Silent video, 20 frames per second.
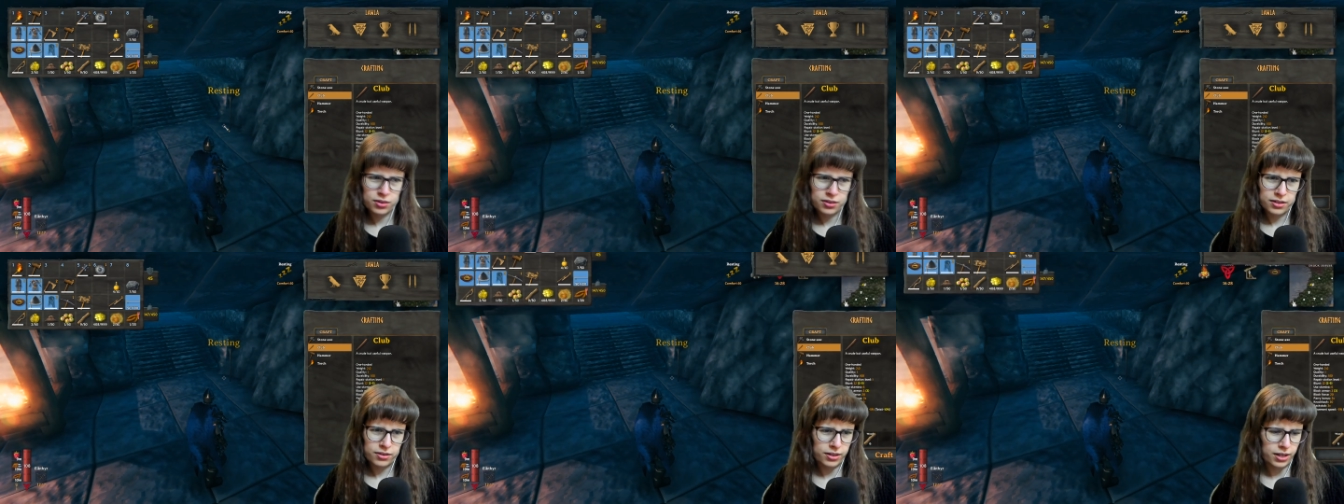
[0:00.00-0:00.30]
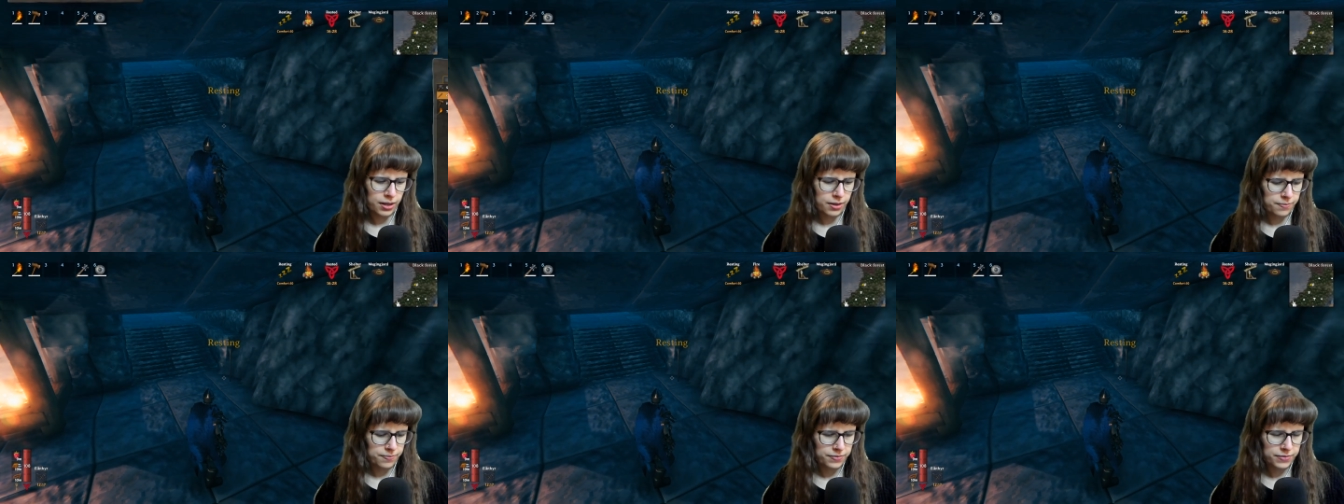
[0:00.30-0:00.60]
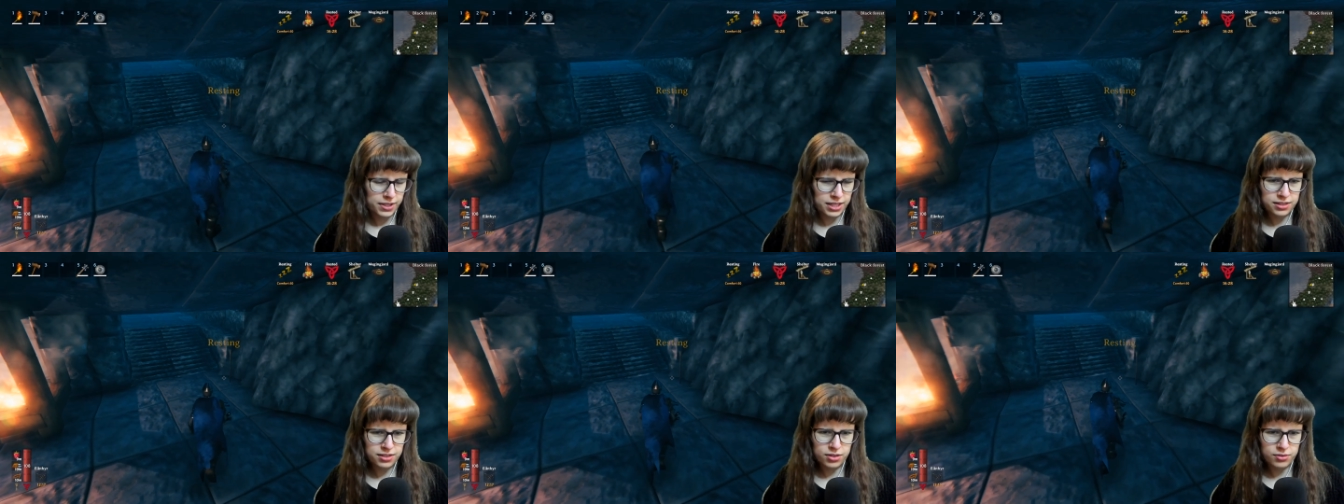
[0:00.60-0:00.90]
Okay,
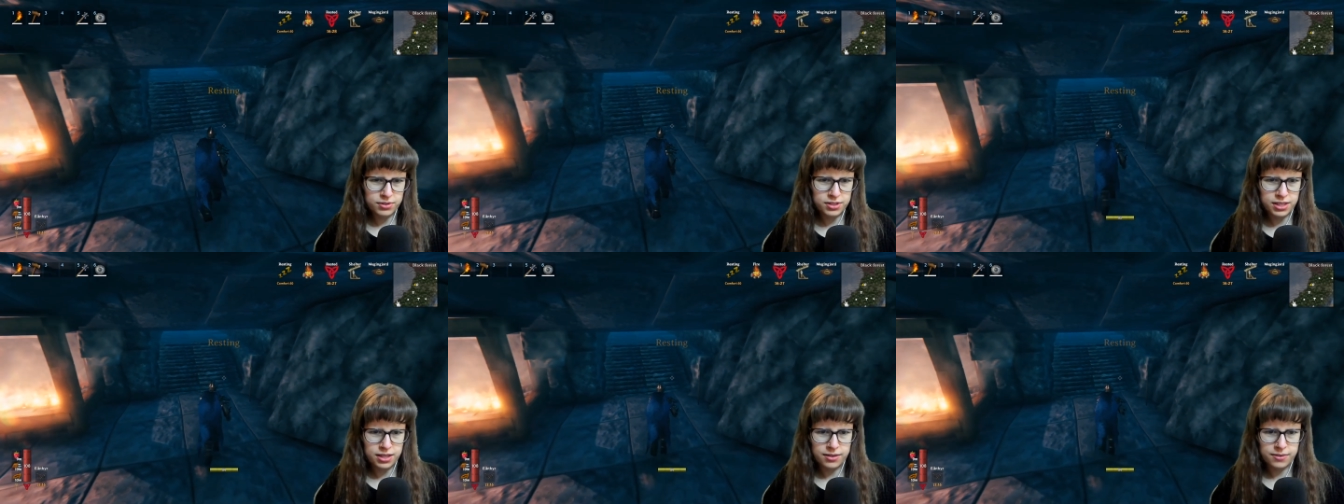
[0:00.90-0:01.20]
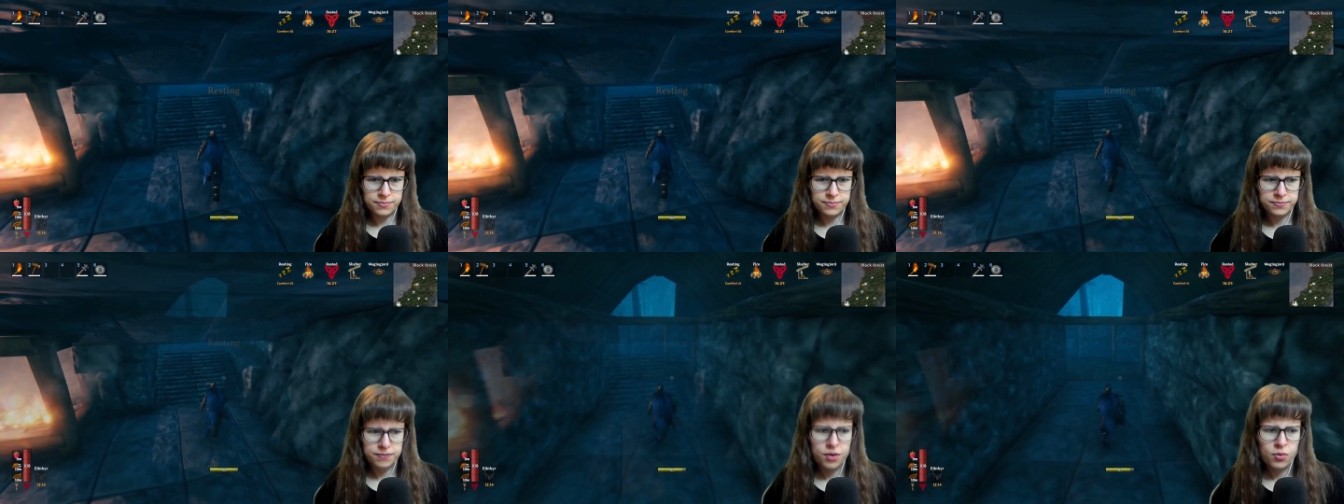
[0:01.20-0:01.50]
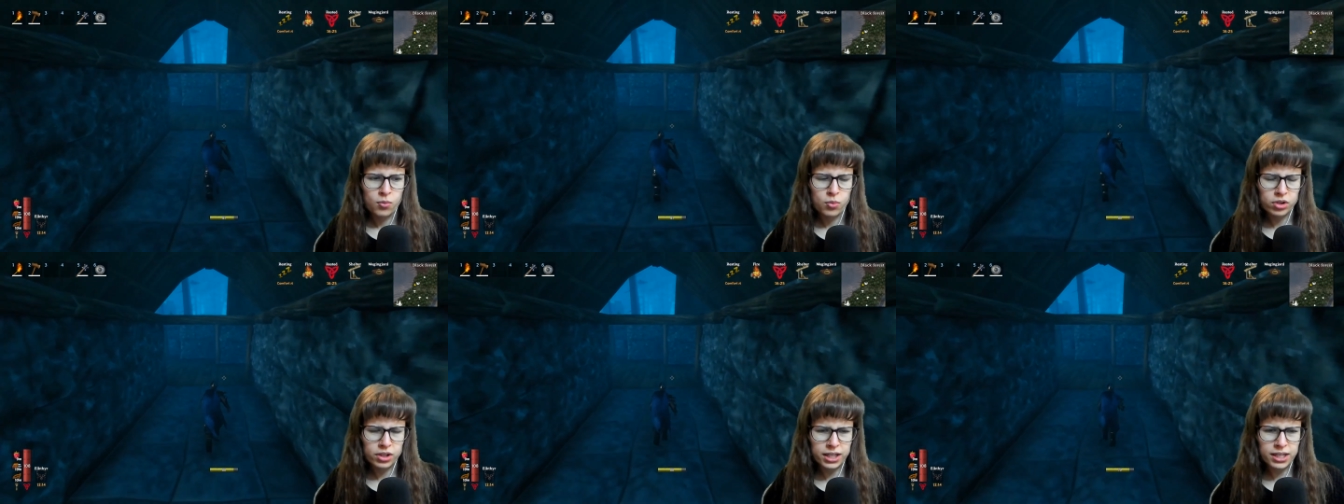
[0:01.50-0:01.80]
let's go see.
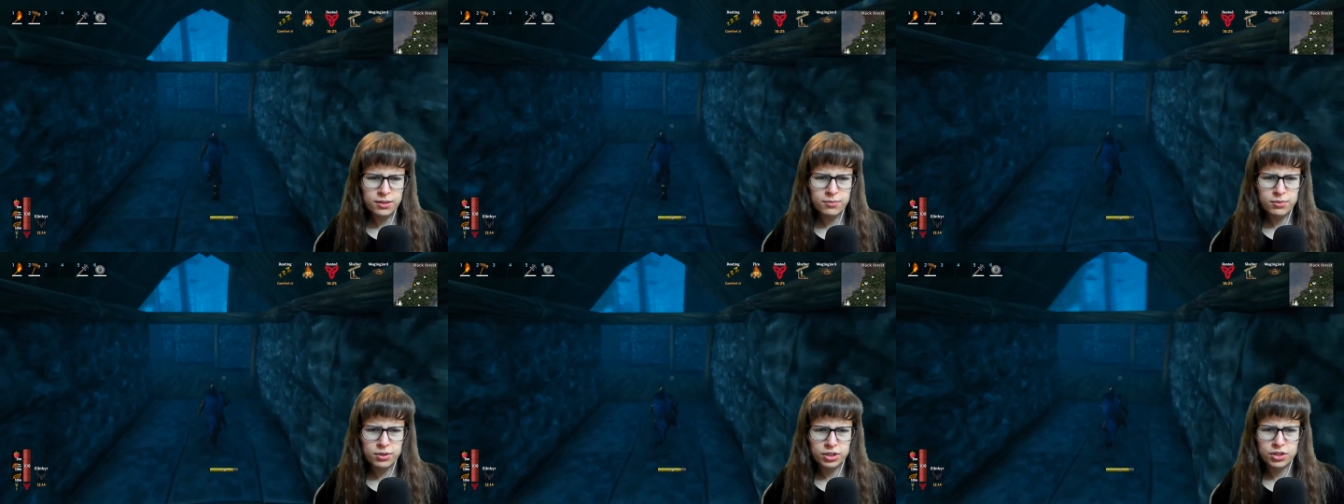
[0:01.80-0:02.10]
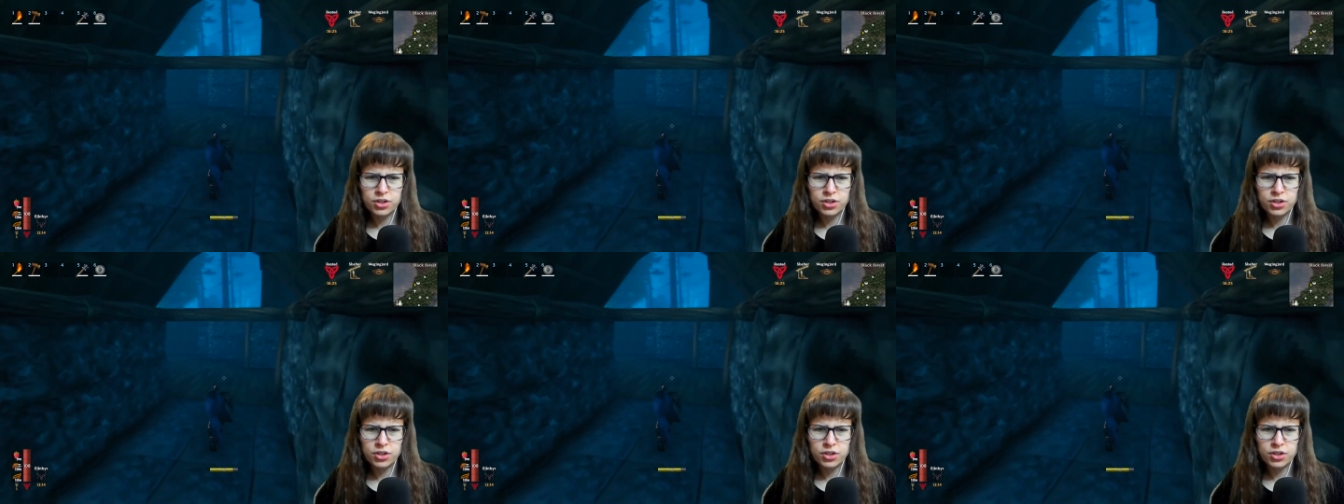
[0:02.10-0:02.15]
What I want to